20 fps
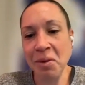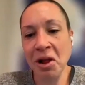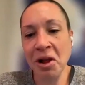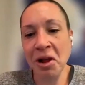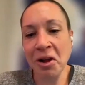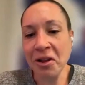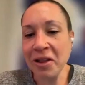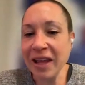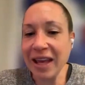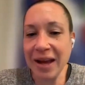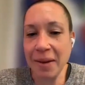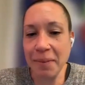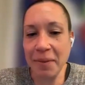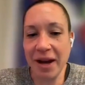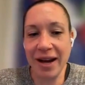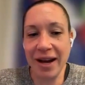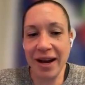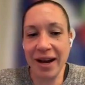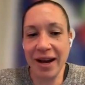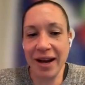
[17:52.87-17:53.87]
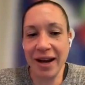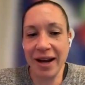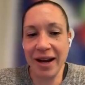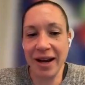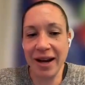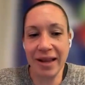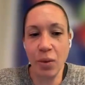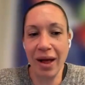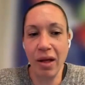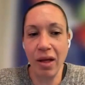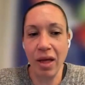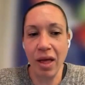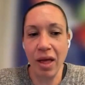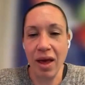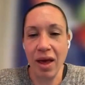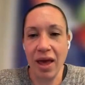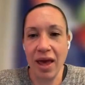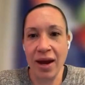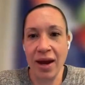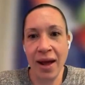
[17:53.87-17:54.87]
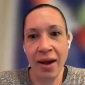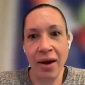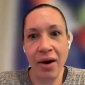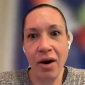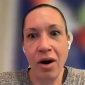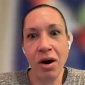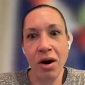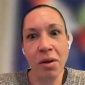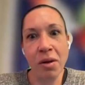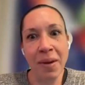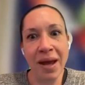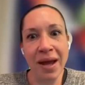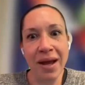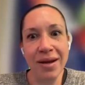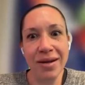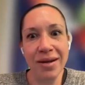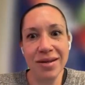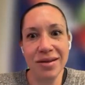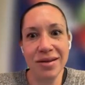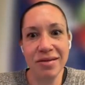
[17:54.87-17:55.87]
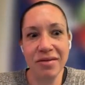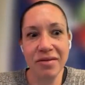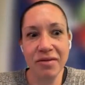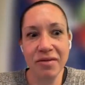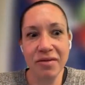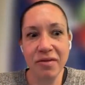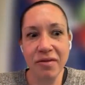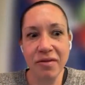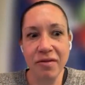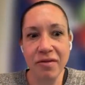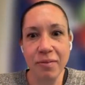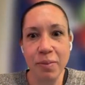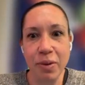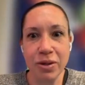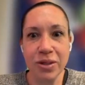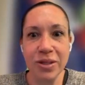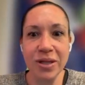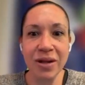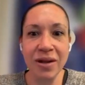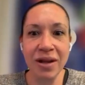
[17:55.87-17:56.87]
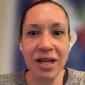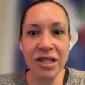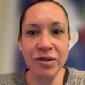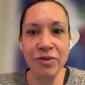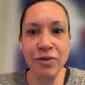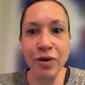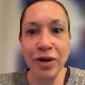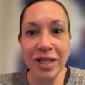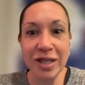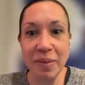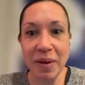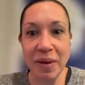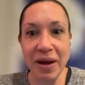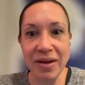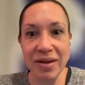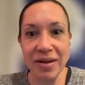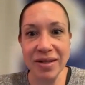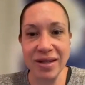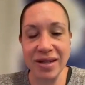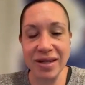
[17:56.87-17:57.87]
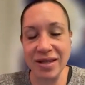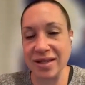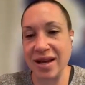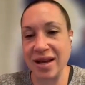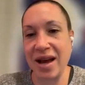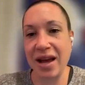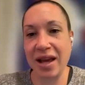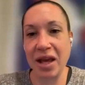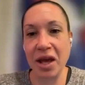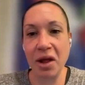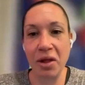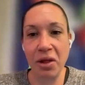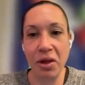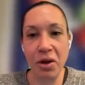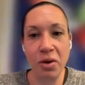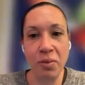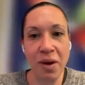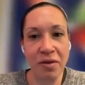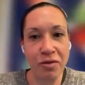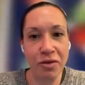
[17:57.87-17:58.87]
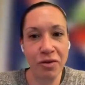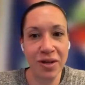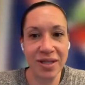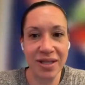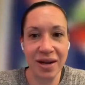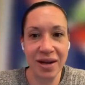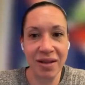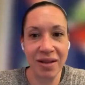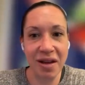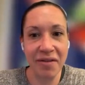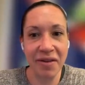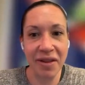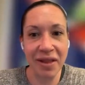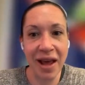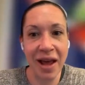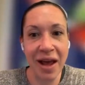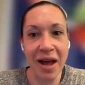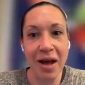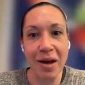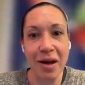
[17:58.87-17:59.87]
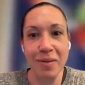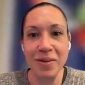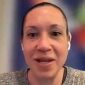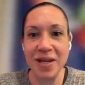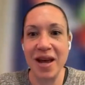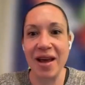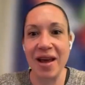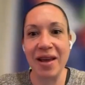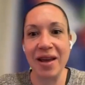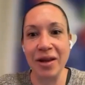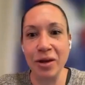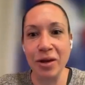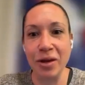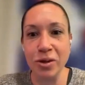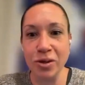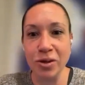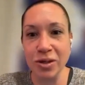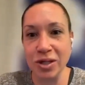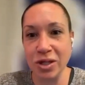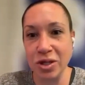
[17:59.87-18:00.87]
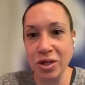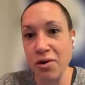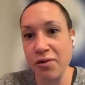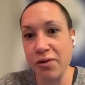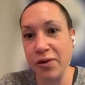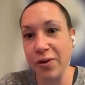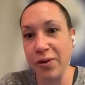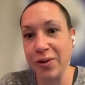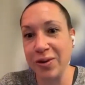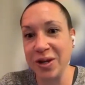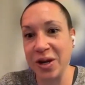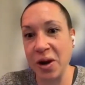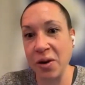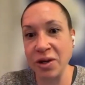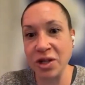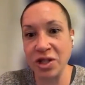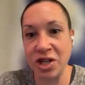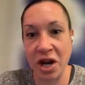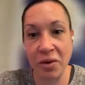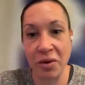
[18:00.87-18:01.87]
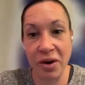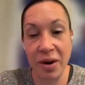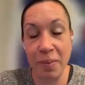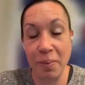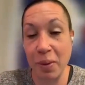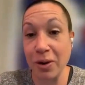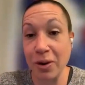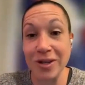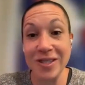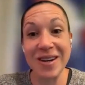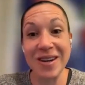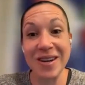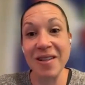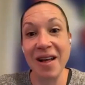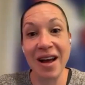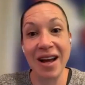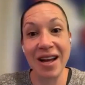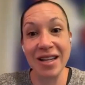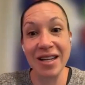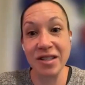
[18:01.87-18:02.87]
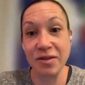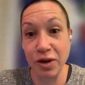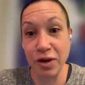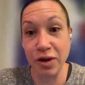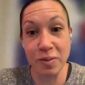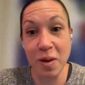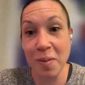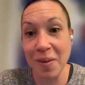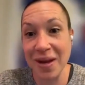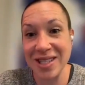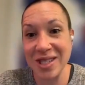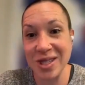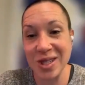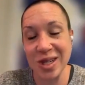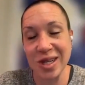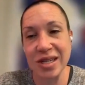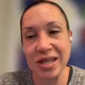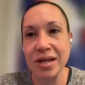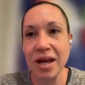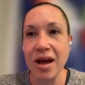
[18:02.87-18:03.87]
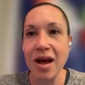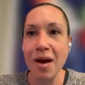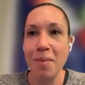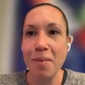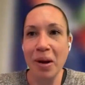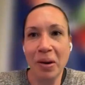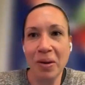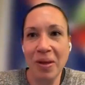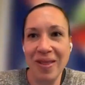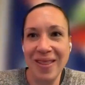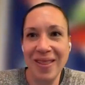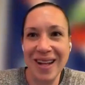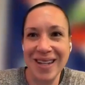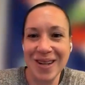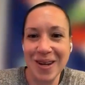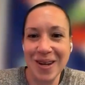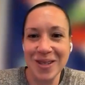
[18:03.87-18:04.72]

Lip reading: similarly, I'm kind of like, well, can I automate personalized voicemails? Because I can clone my voice in 11 labs. I can use Tofu to go and generate personalized voicemail messages. Apparently,